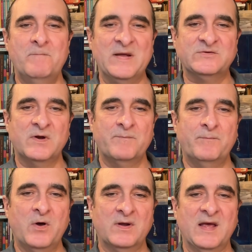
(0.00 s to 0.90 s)
Better a
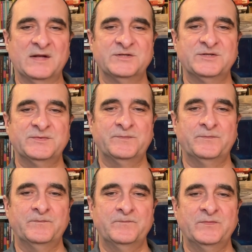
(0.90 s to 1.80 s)
potlatch,
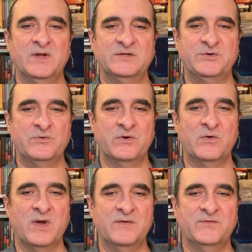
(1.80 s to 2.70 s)
as a
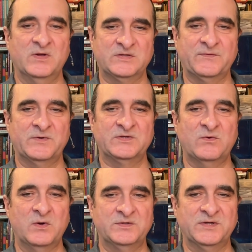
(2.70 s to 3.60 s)
Uruguayan philosopher is
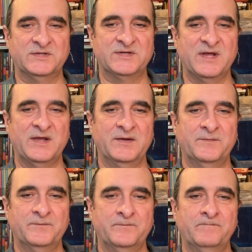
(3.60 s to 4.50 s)
quoted as saying,
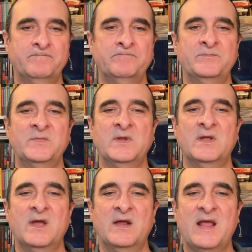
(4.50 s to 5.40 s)

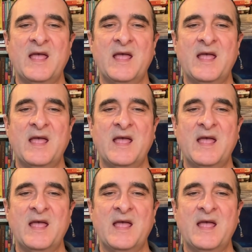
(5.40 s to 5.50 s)
an